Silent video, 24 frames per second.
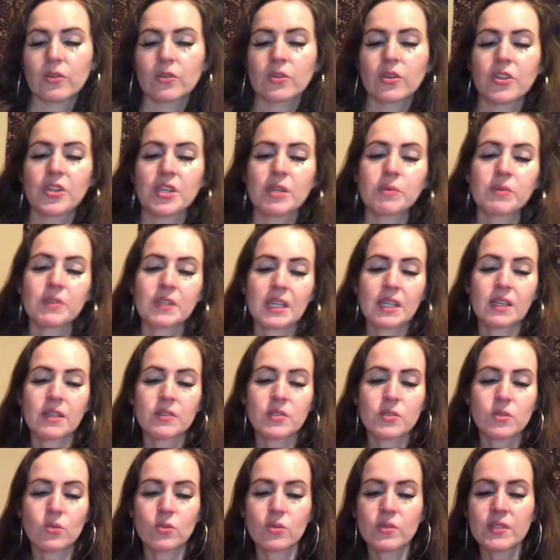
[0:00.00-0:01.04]
thing with King of
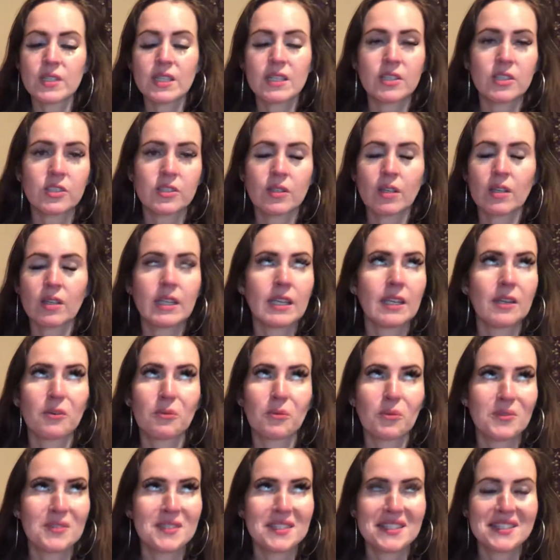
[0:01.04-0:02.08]
Swords energy, King of
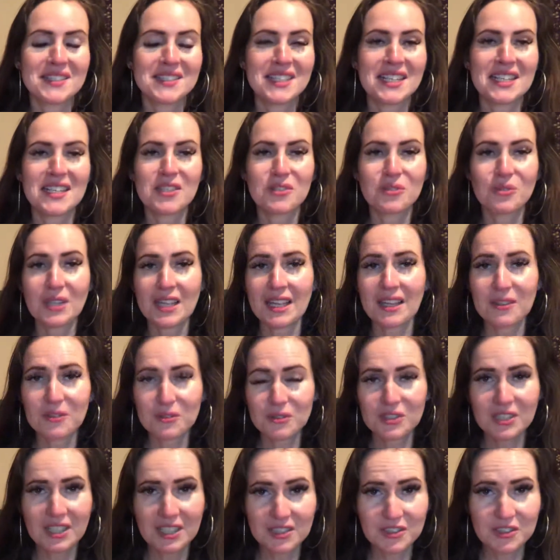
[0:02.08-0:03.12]
Wands energy, you cannot
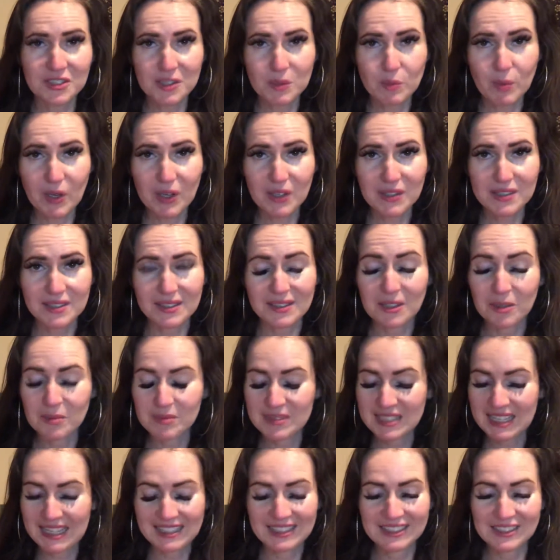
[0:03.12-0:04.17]
change this person. I'm
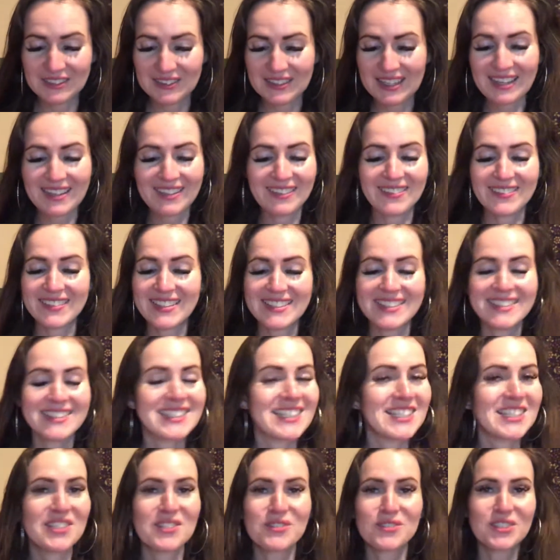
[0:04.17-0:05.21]
telling you now,
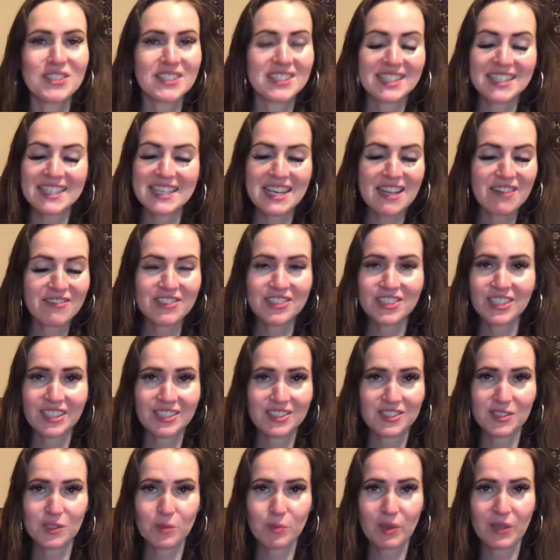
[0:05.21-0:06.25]
you just can never change
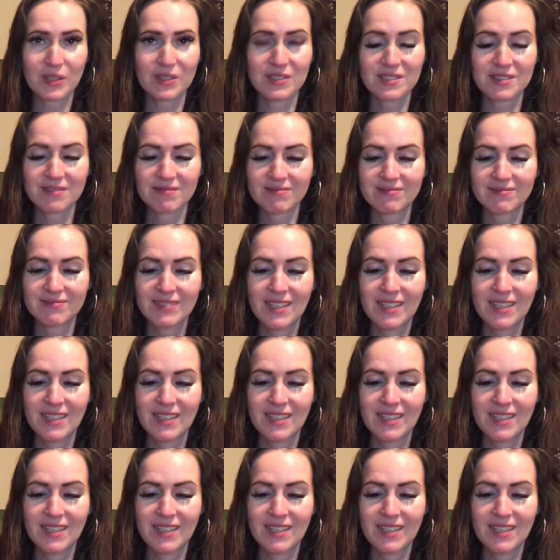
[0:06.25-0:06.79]
this person.